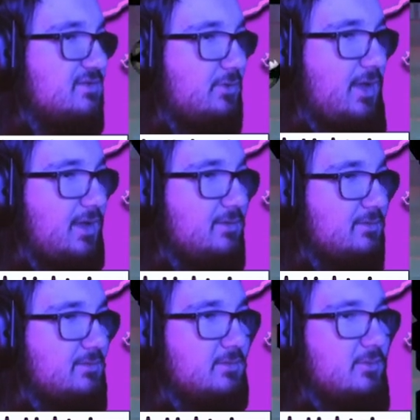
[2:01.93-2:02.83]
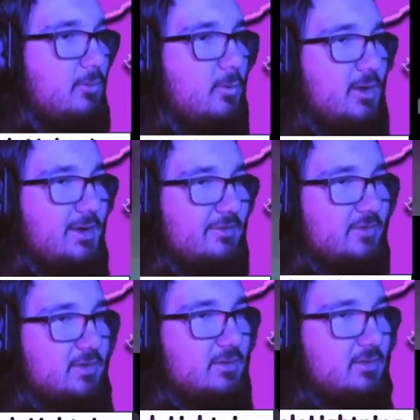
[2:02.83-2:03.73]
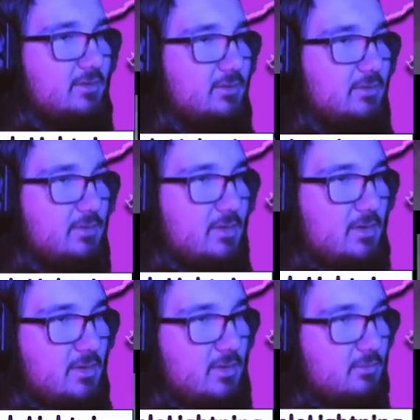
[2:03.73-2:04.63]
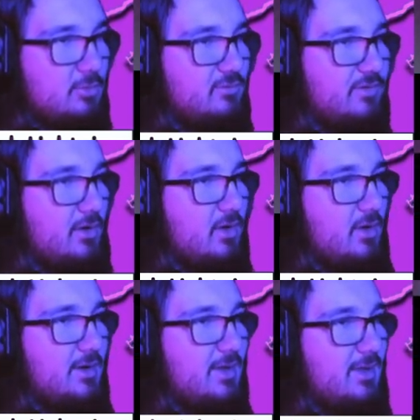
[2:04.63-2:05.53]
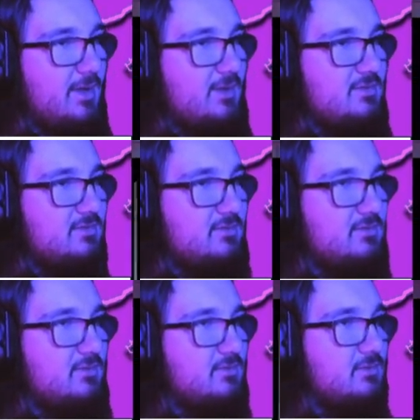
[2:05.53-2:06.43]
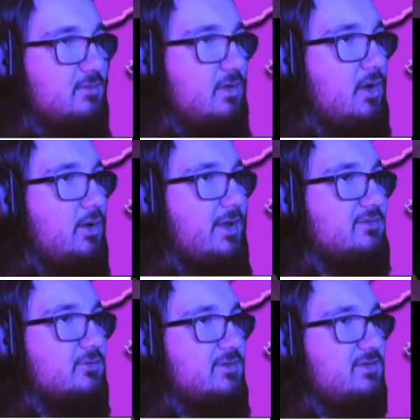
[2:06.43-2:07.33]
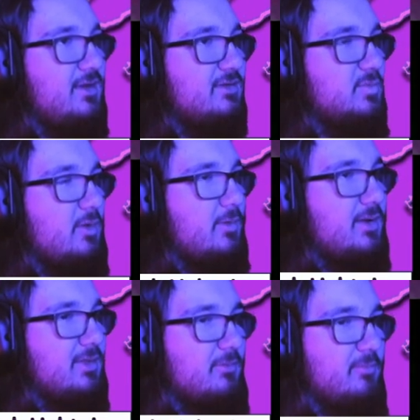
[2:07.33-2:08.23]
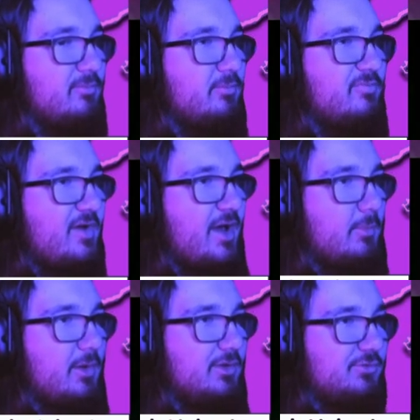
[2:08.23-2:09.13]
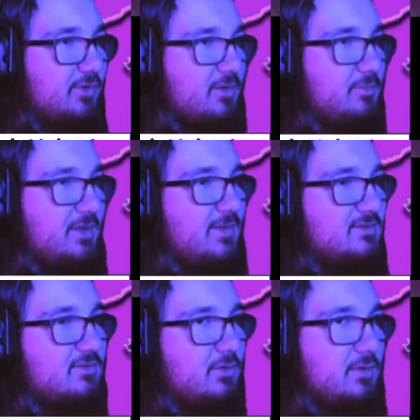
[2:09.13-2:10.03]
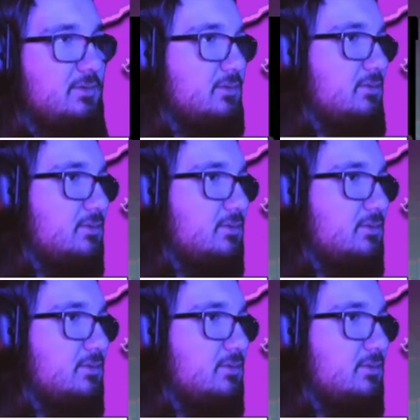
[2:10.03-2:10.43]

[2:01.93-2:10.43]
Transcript: That's okay. Whatever. Moving on, I guess. Okay, so it tells me where the fireballs are gonna be. That's good.